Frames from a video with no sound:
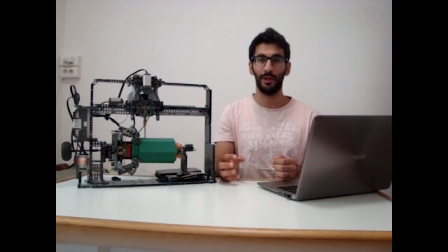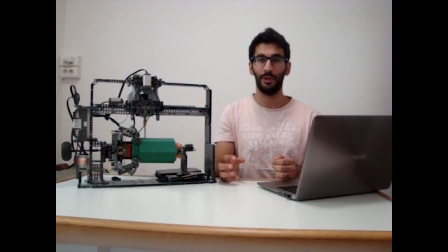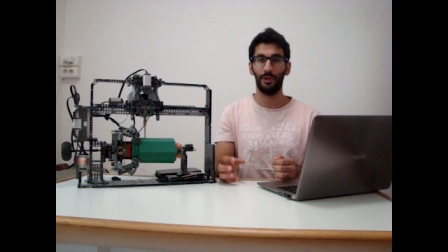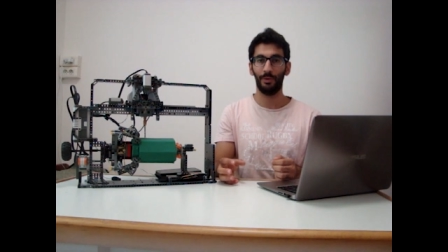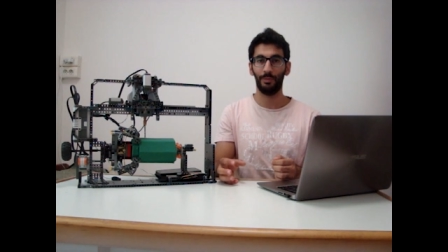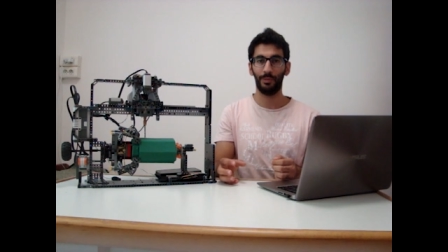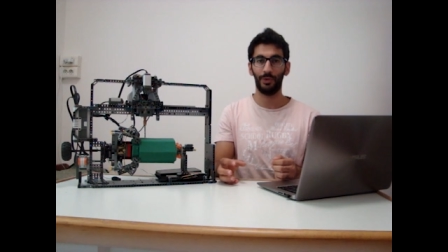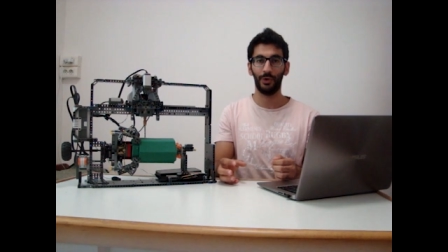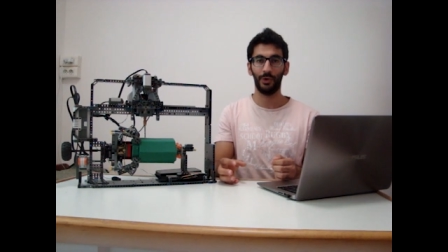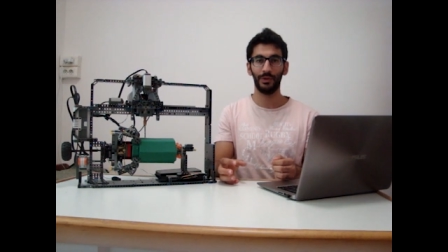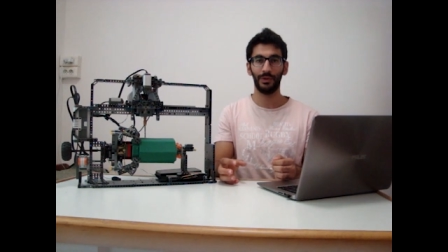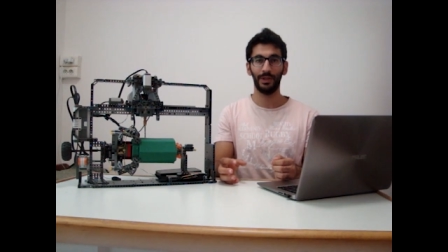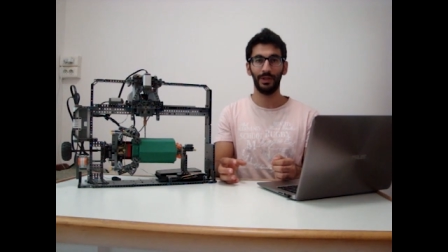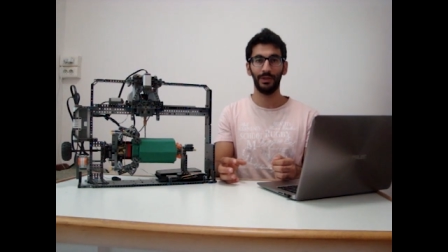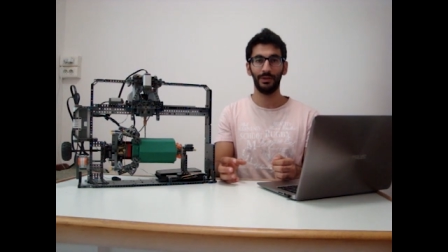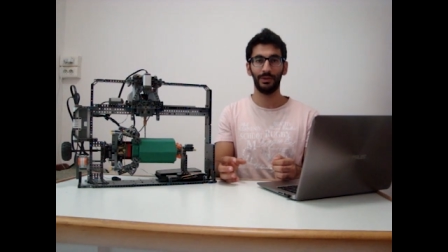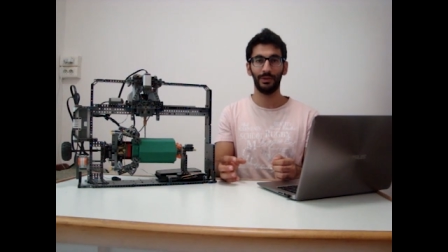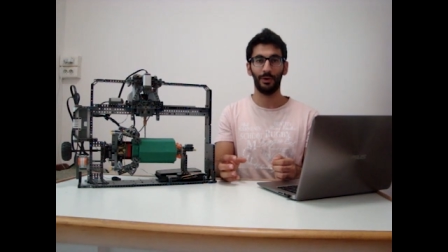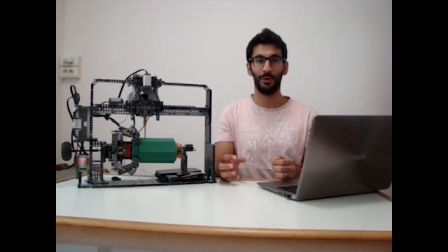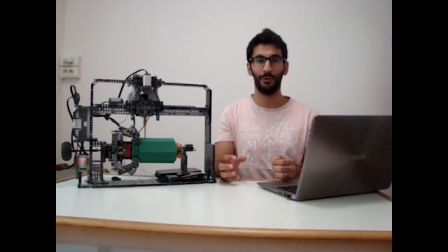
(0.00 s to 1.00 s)
in the
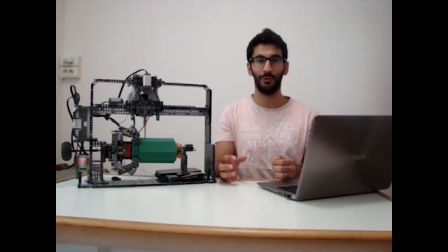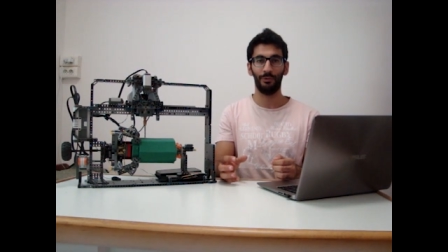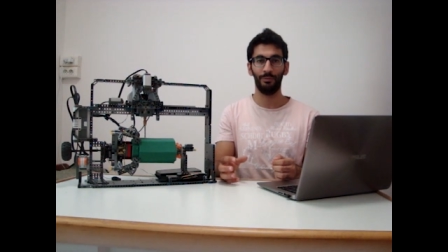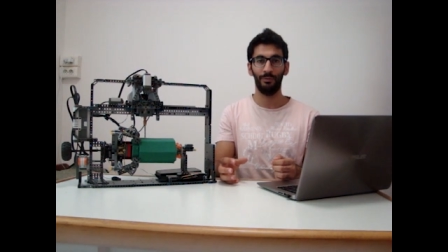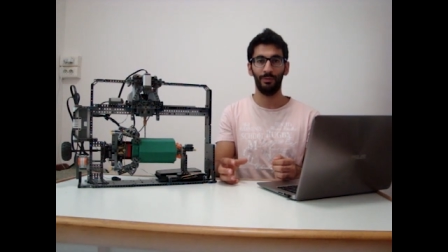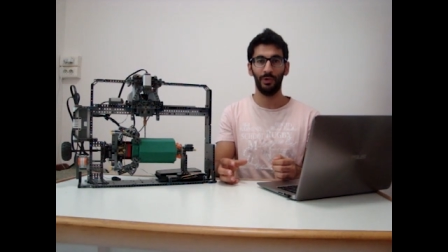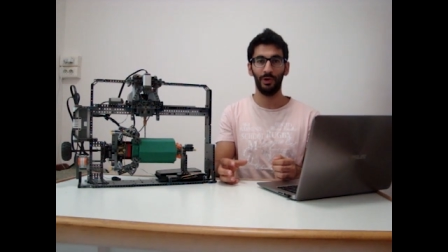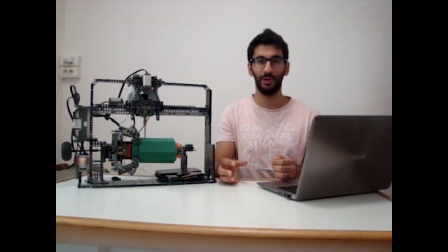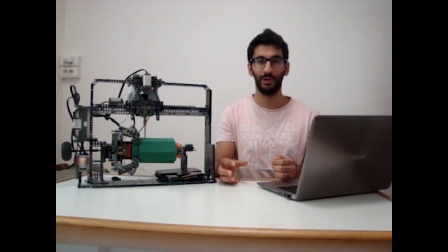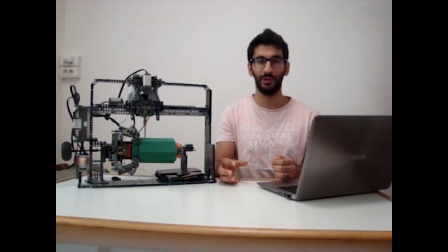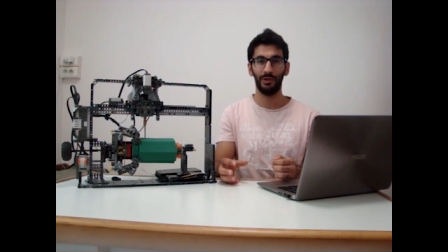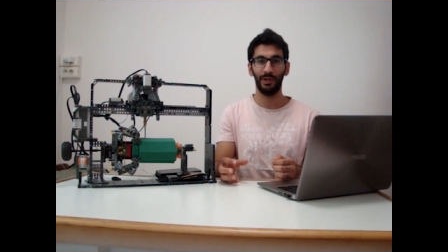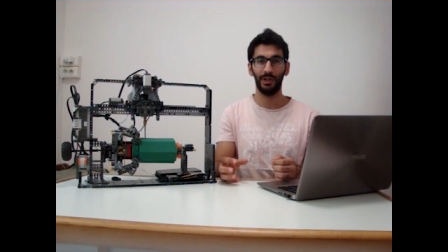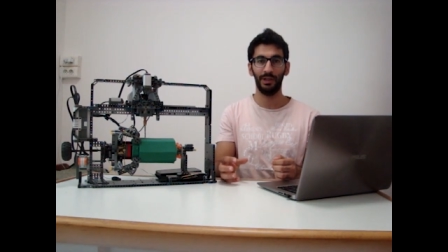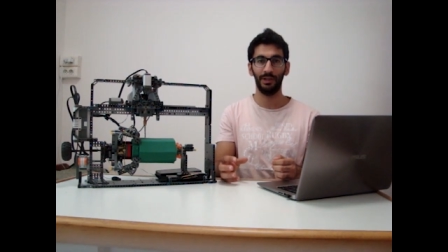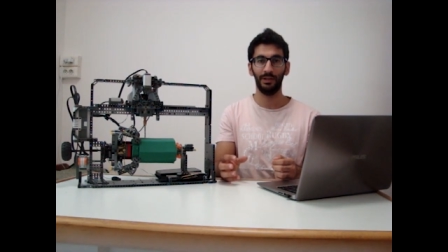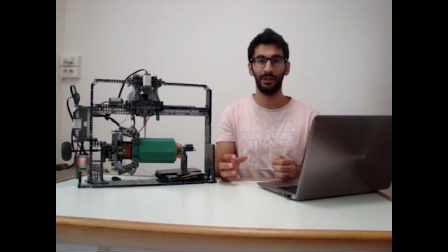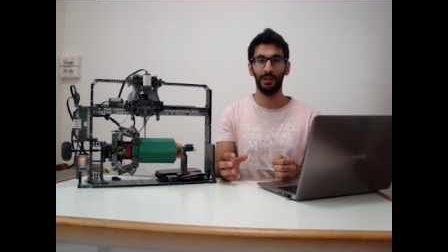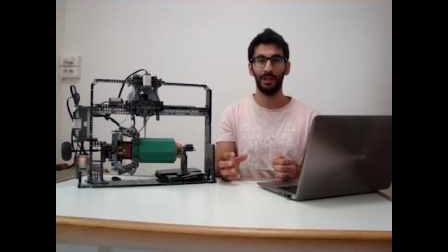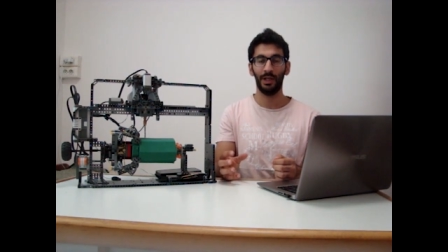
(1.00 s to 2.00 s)
process of
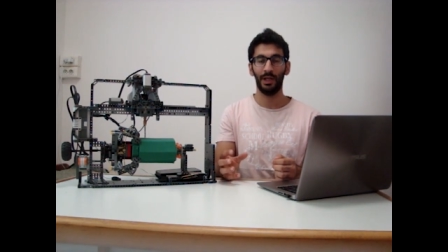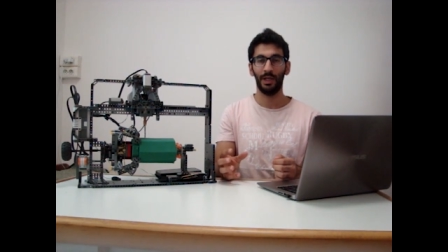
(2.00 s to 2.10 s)
building,